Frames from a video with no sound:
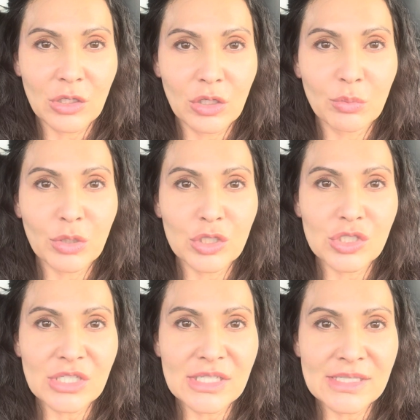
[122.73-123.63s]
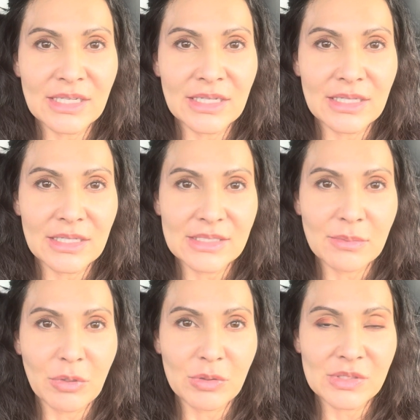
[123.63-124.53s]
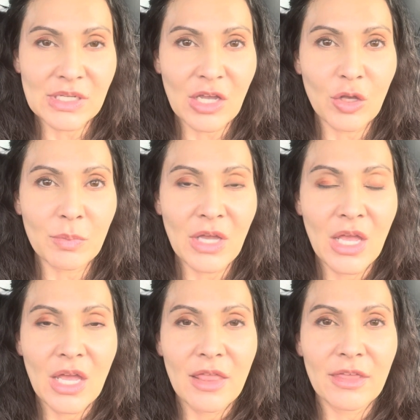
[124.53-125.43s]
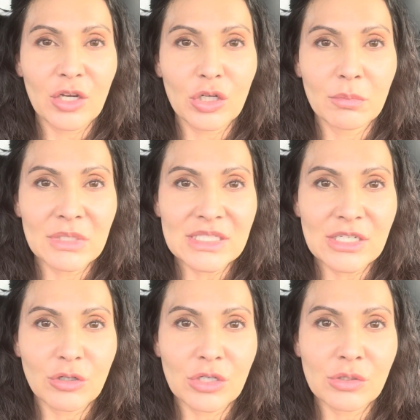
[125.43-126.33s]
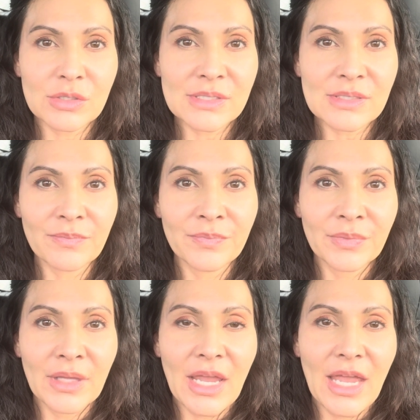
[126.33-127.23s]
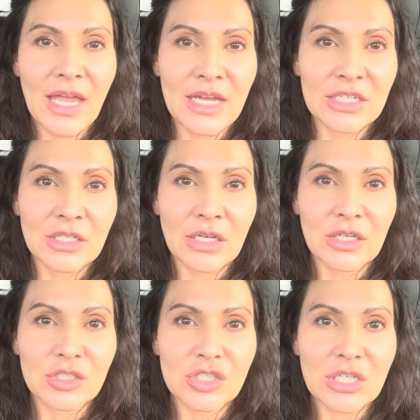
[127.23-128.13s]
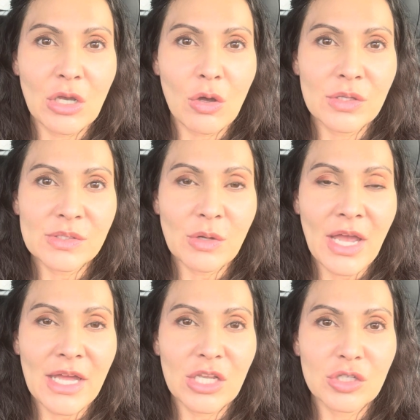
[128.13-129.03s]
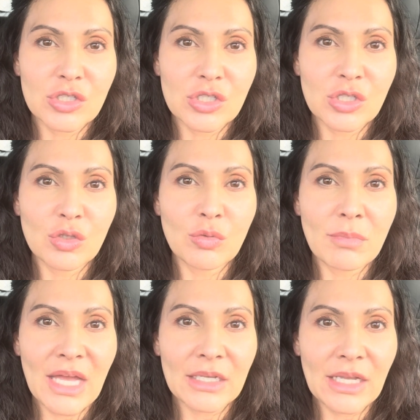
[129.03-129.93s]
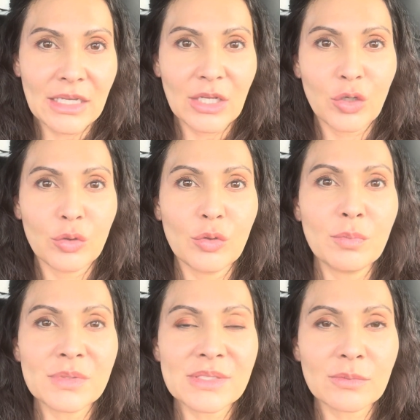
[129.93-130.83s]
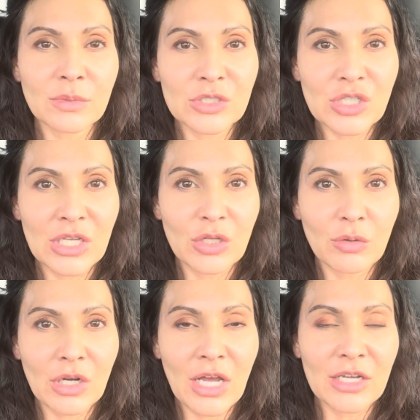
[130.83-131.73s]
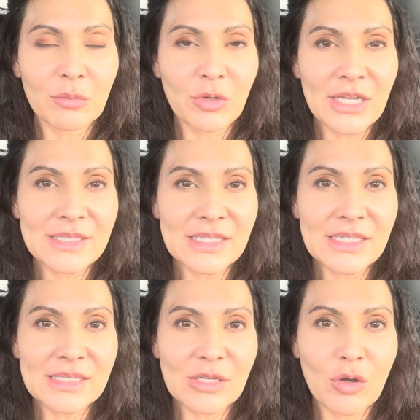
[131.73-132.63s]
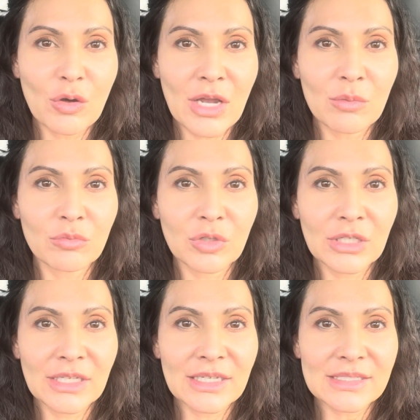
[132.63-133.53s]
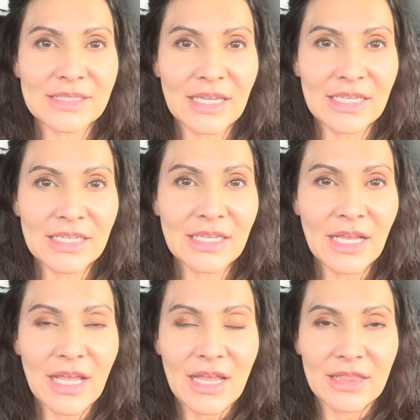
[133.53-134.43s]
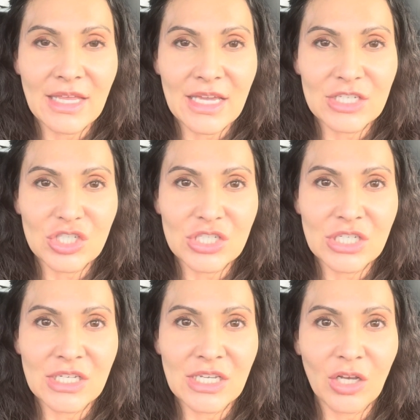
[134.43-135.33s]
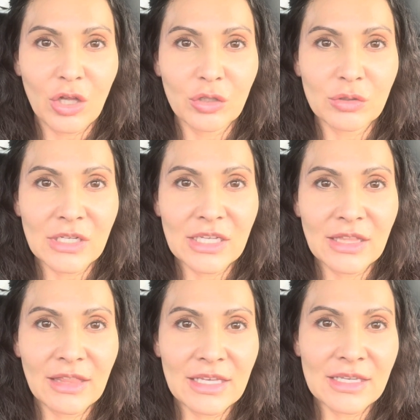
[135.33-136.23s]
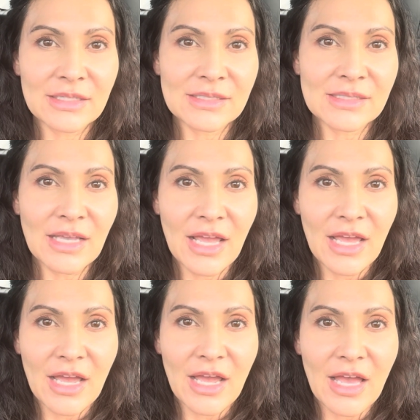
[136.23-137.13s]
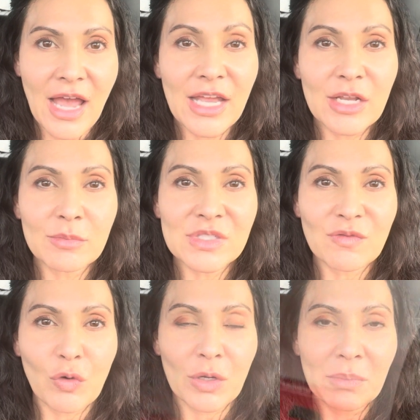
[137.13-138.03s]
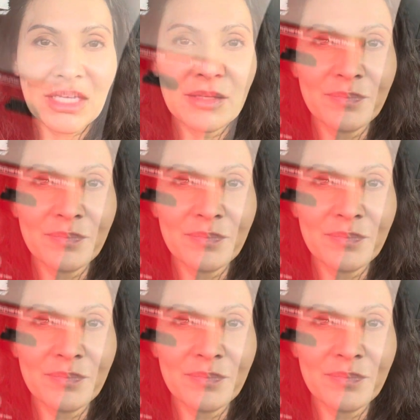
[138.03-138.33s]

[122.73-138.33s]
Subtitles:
could purchase, and it is supposed to help thicker materials. And she also had 2 magnetic hoops, which I know are kind of pricey, so I'm really excited that she included these items for me.